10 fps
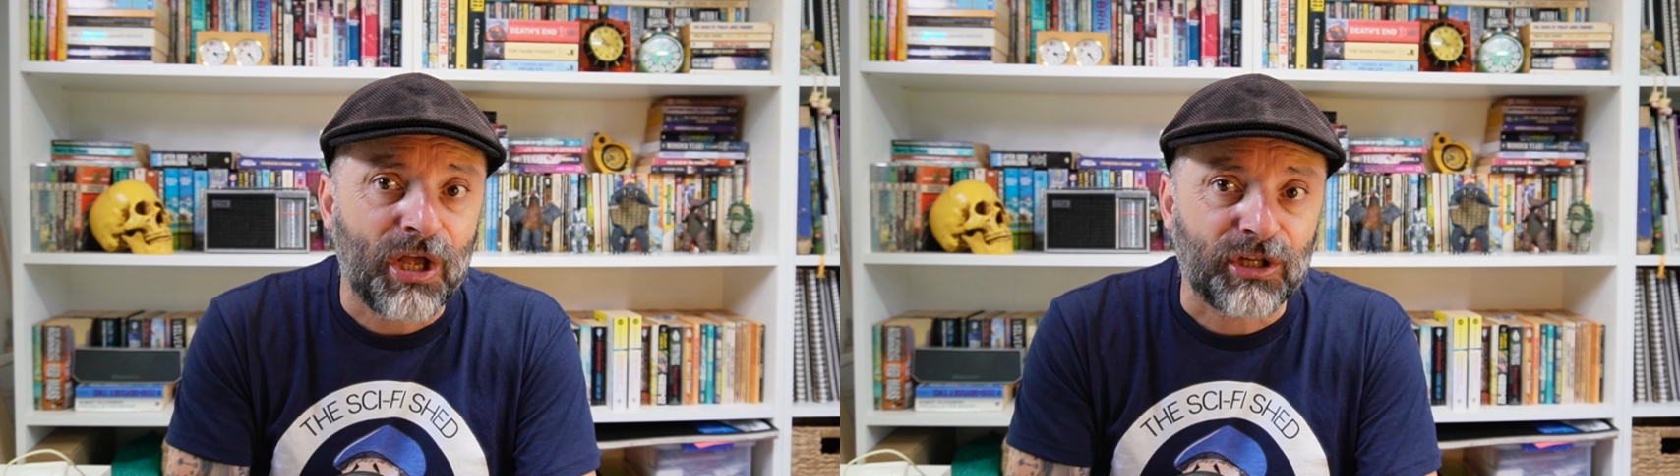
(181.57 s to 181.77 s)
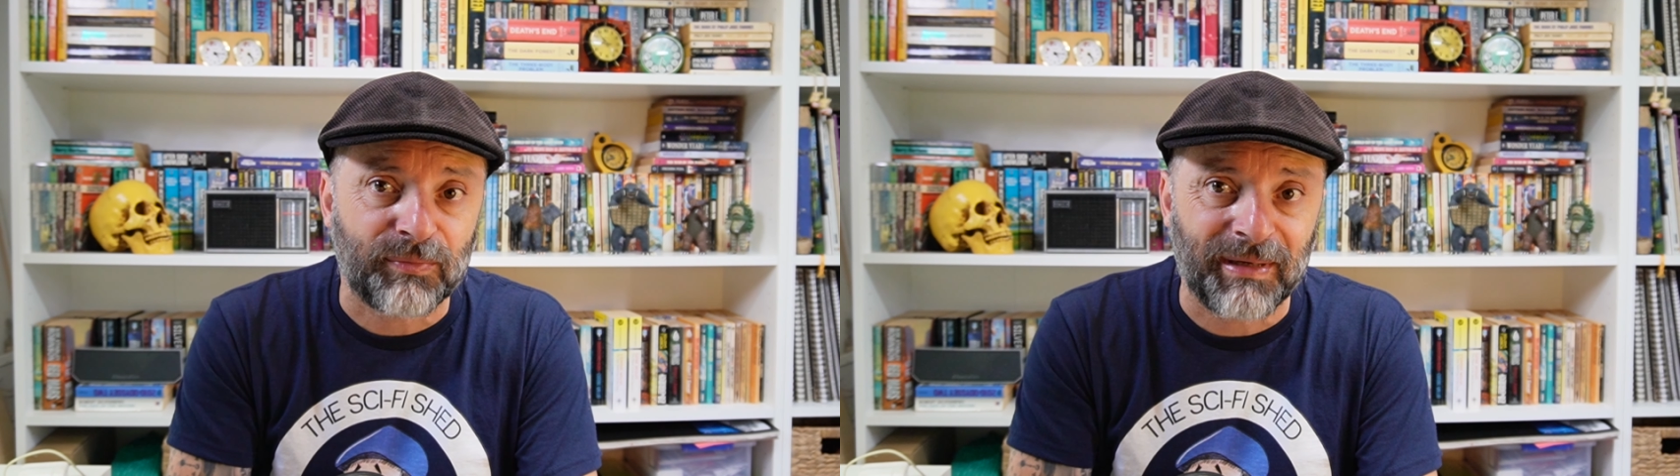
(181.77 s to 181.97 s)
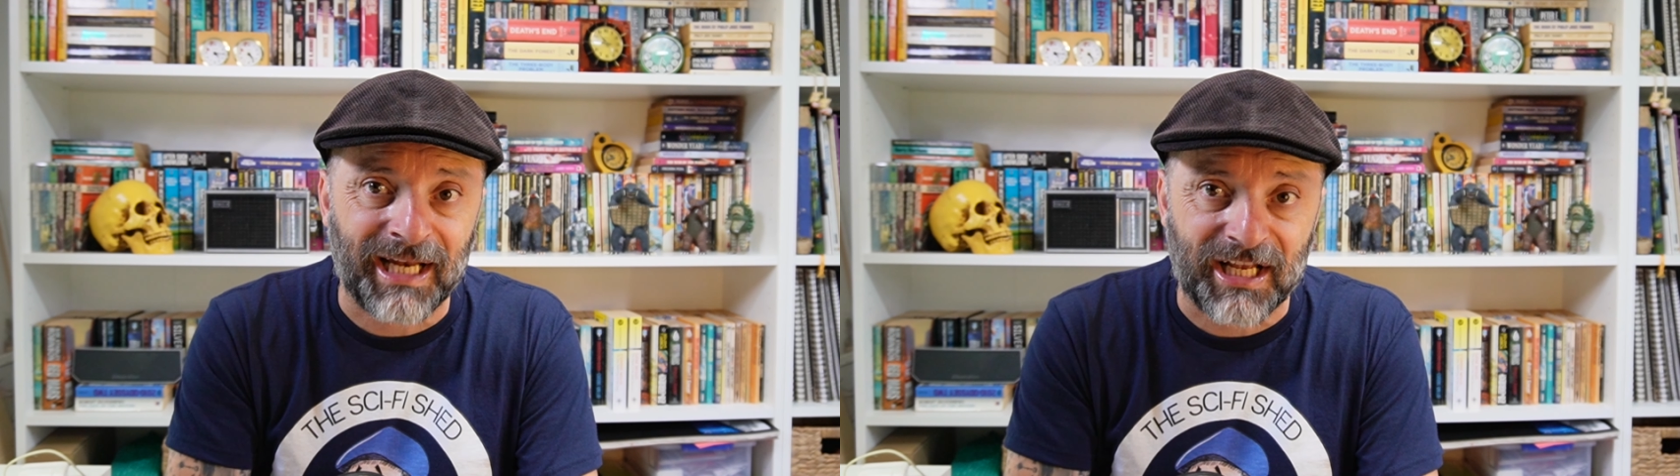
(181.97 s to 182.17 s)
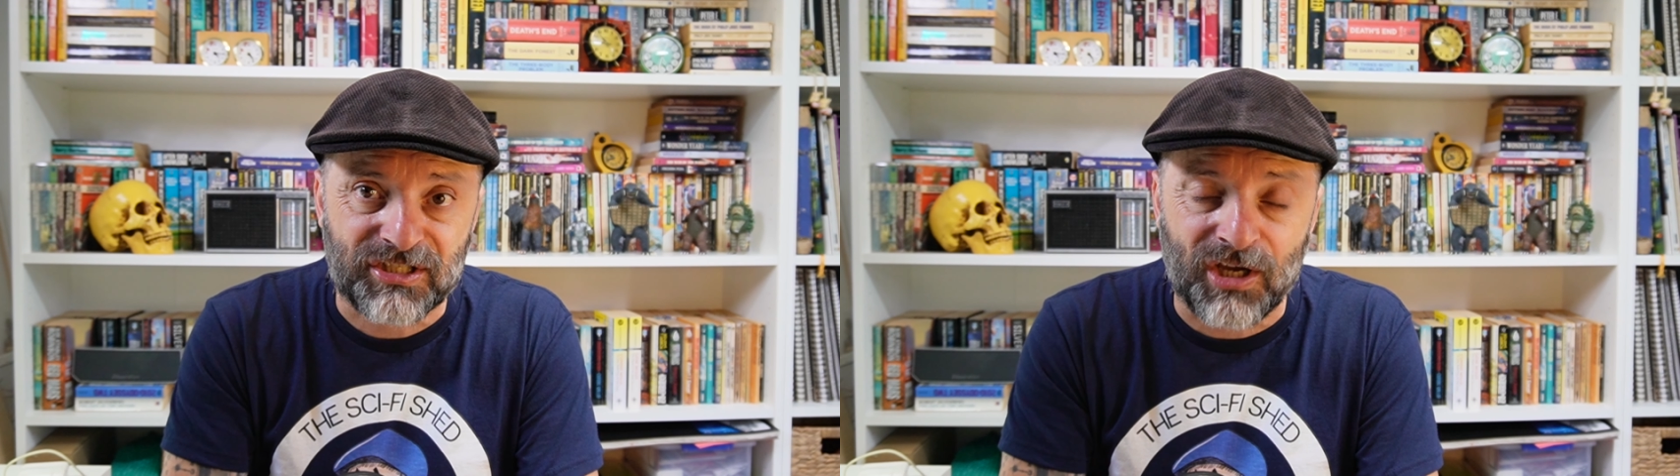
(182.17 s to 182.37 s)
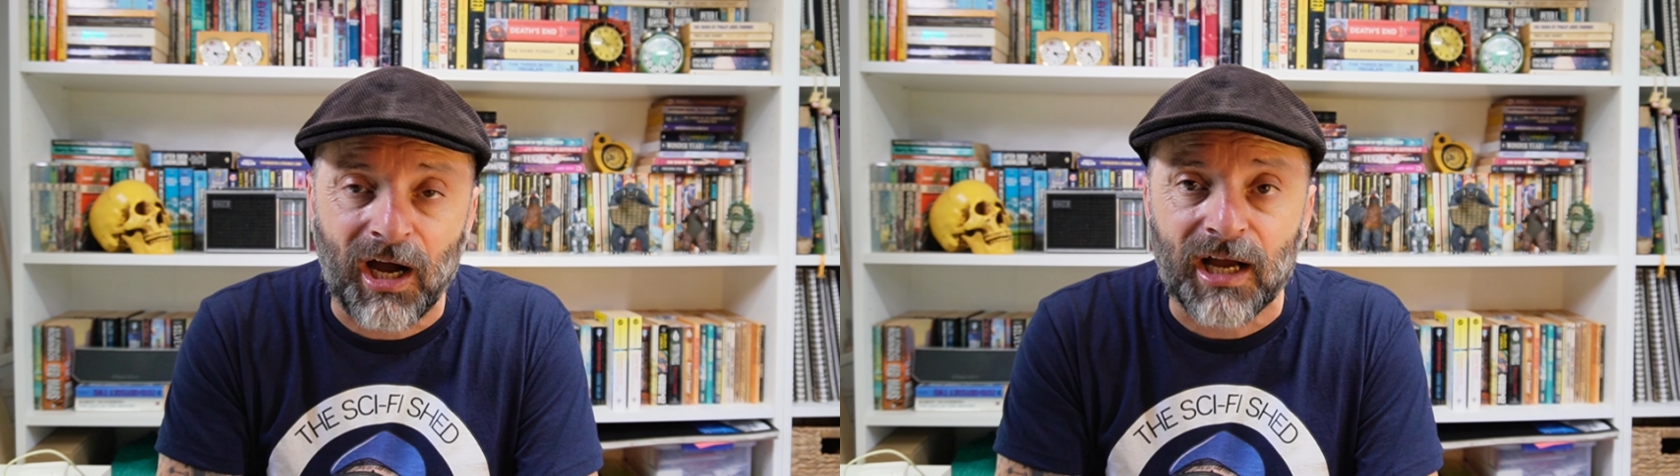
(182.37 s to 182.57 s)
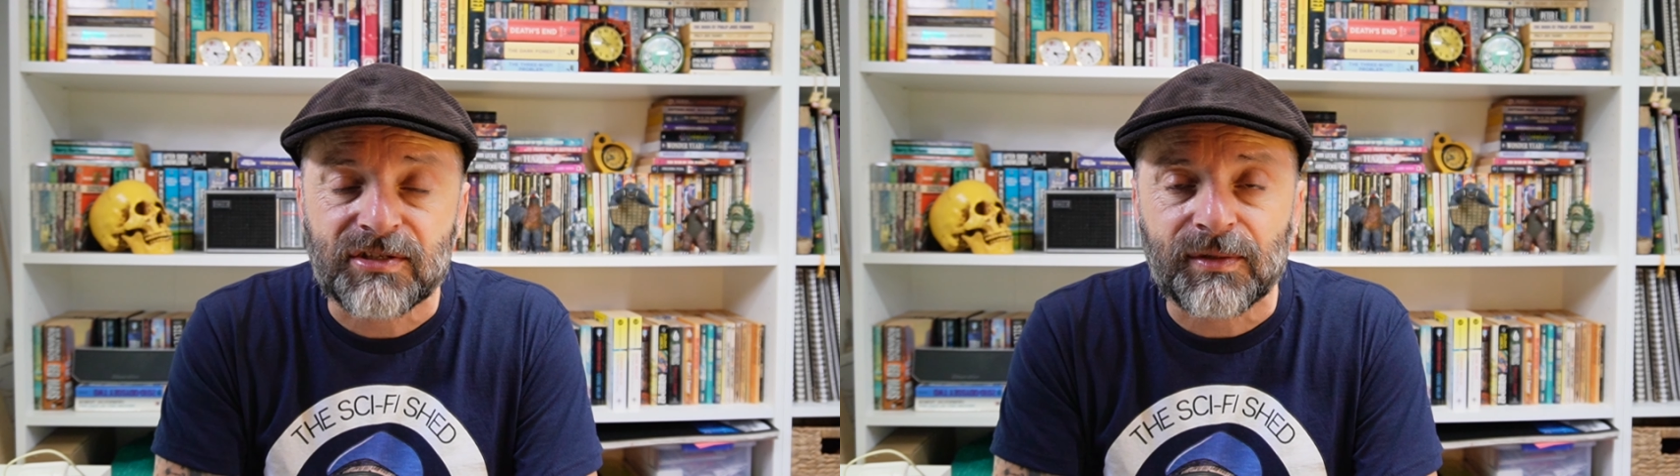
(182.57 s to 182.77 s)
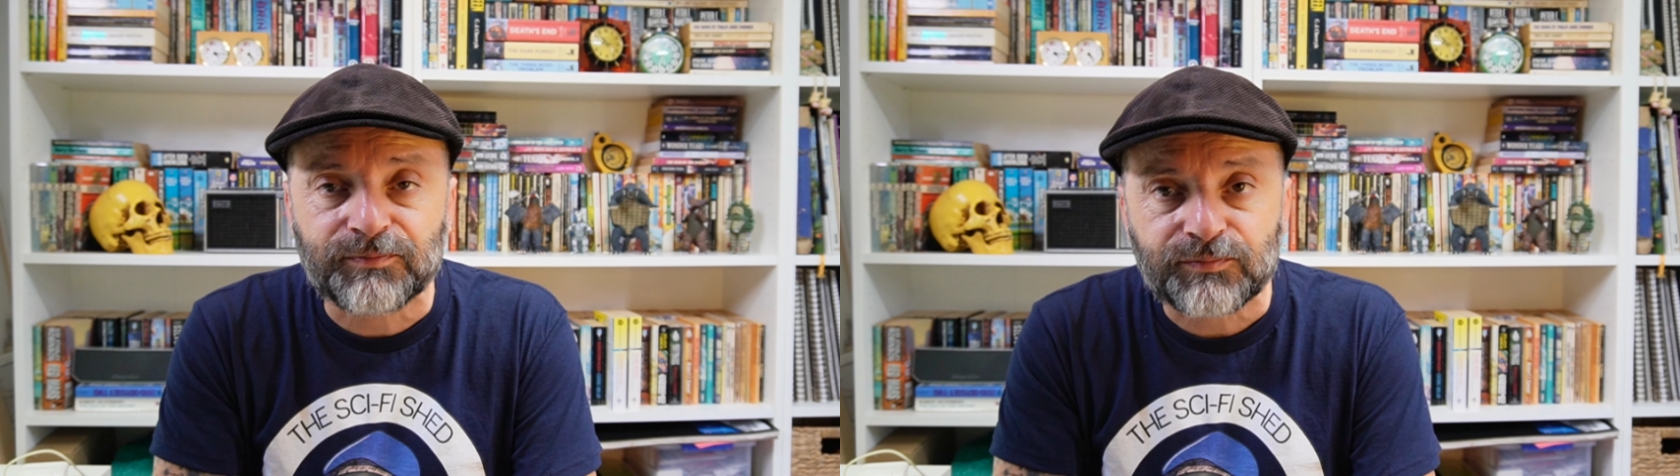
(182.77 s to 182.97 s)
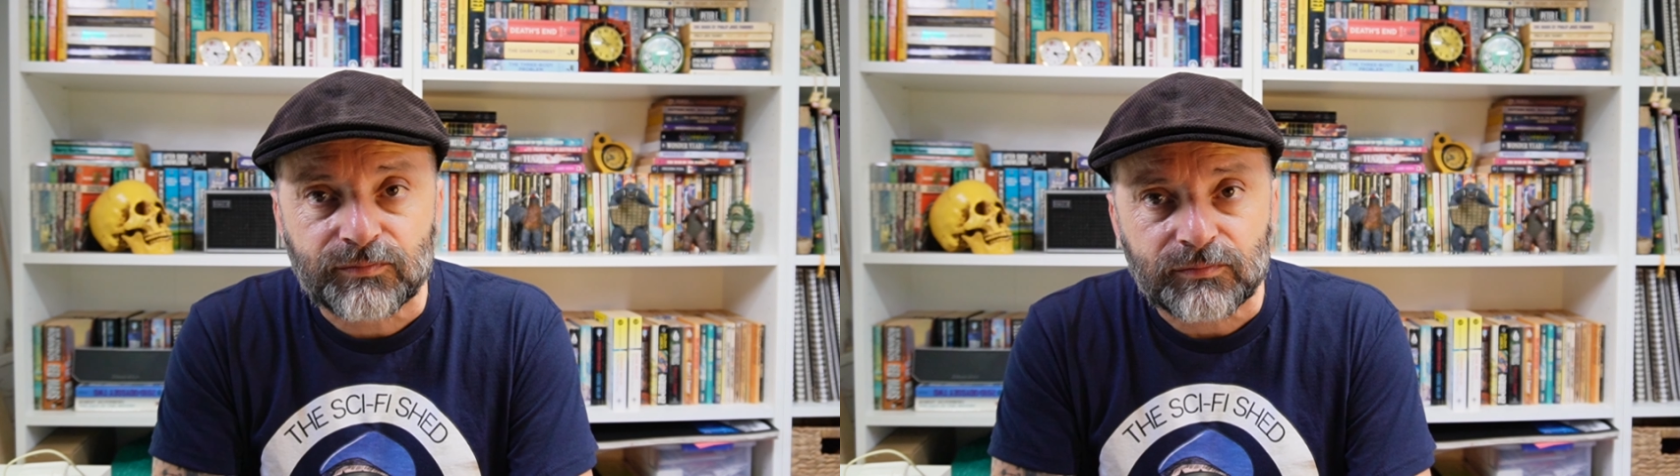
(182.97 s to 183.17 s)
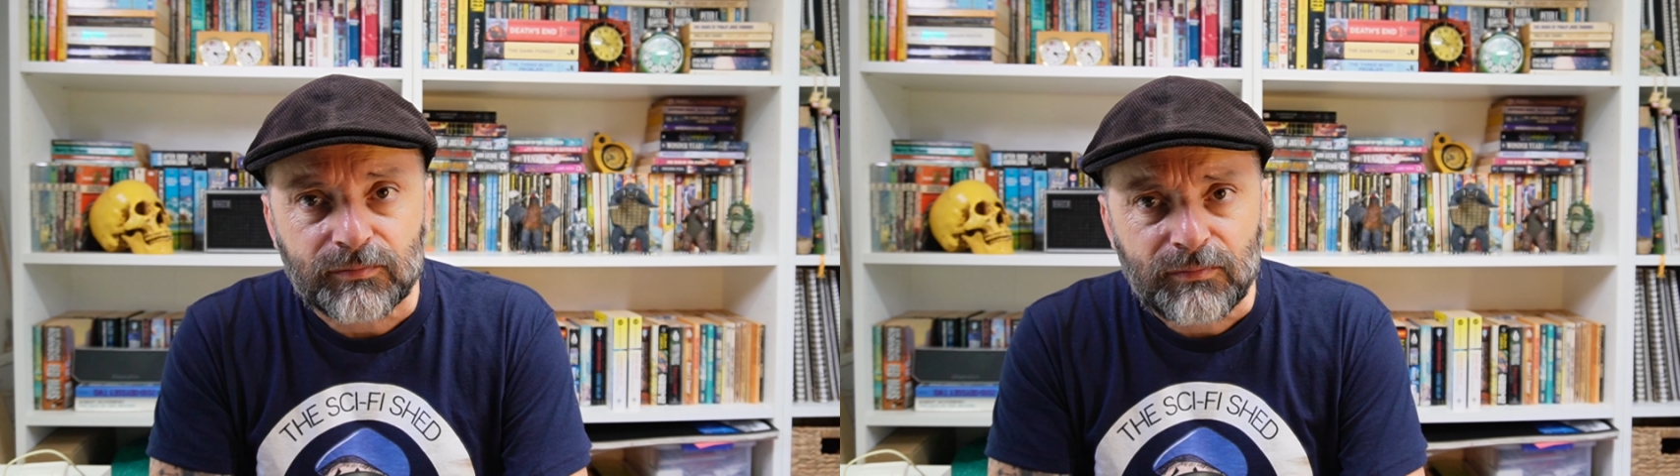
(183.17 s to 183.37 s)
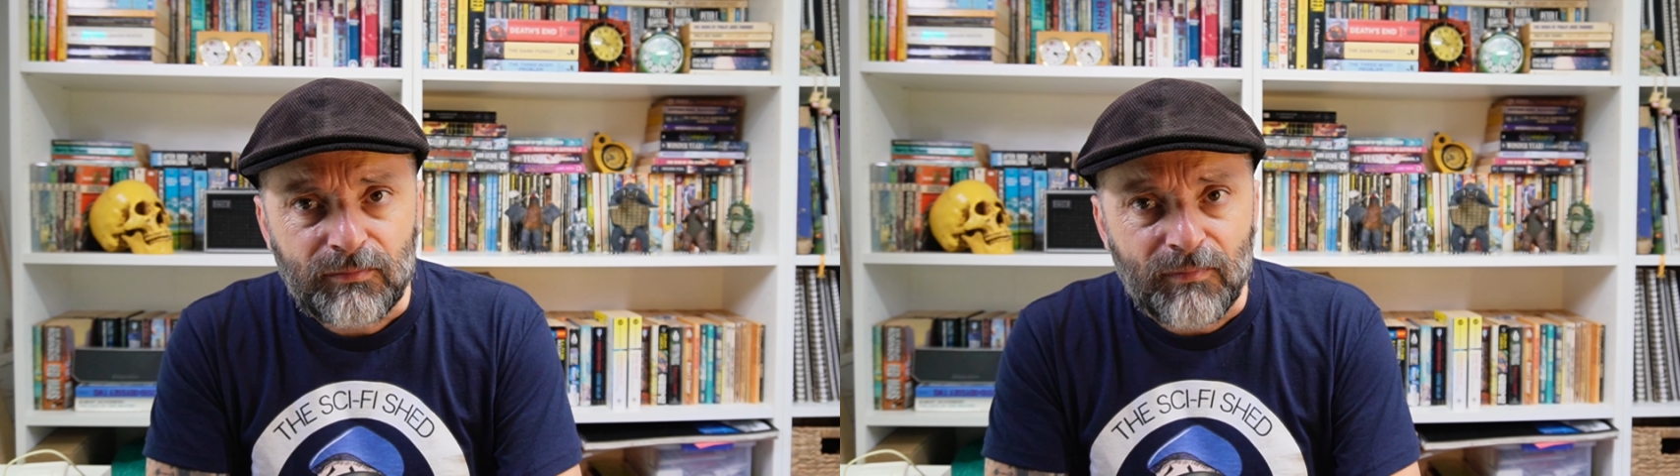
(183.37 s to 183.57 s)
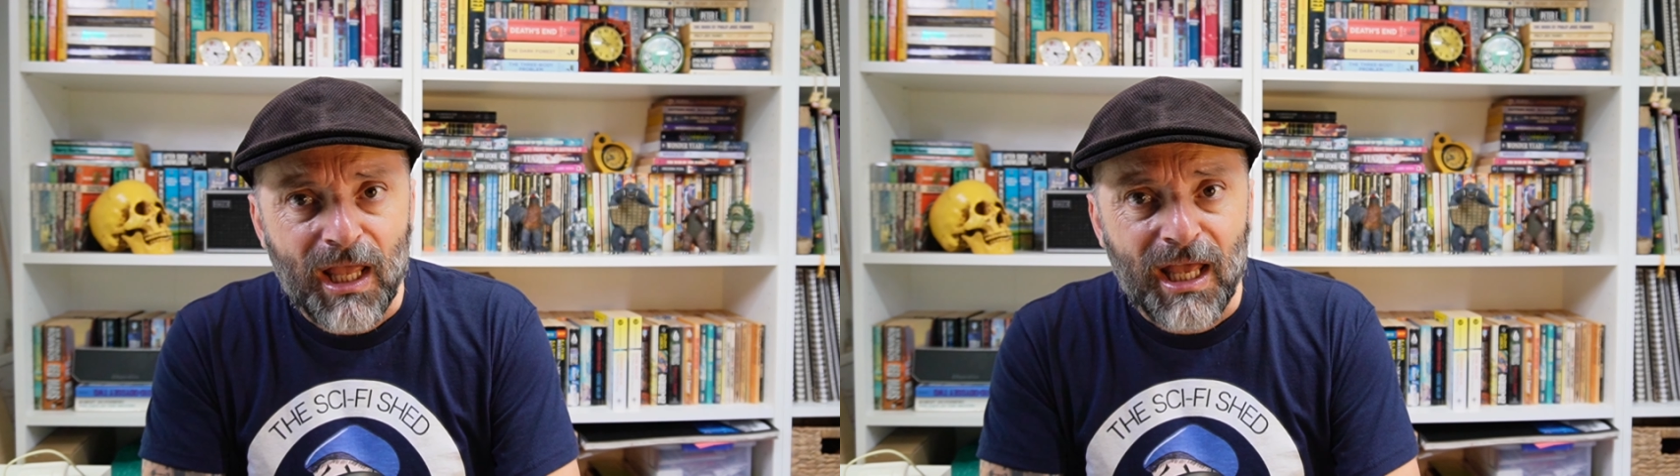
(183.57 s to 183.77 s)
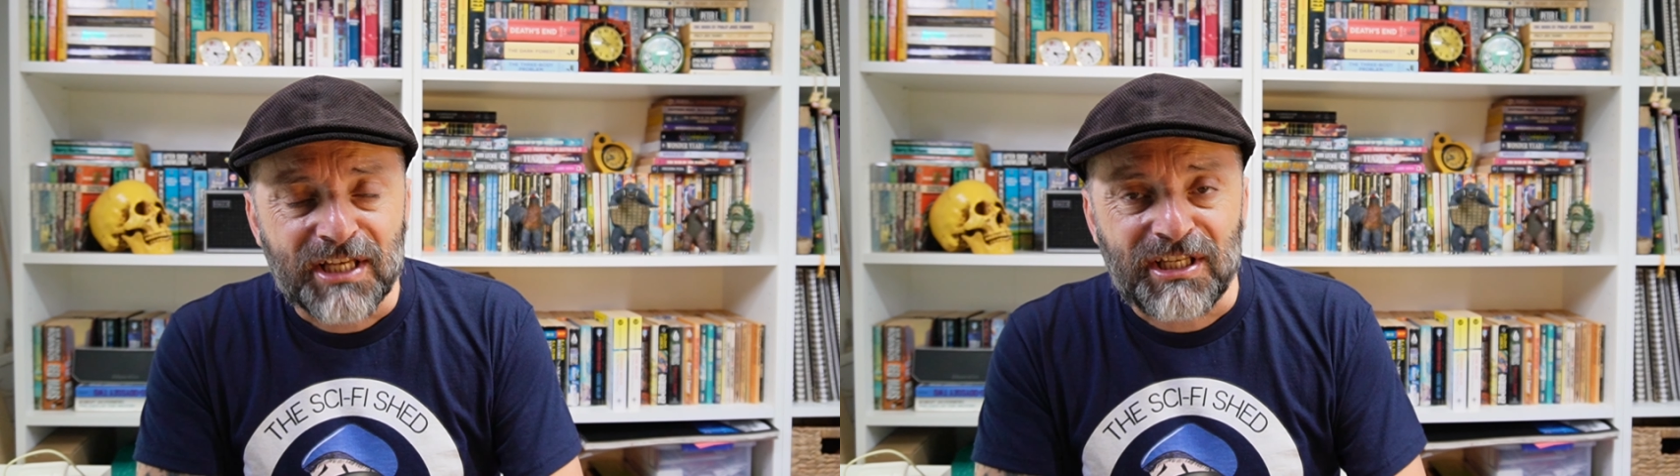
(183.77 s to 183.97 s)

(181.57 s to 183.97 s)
to be that size. So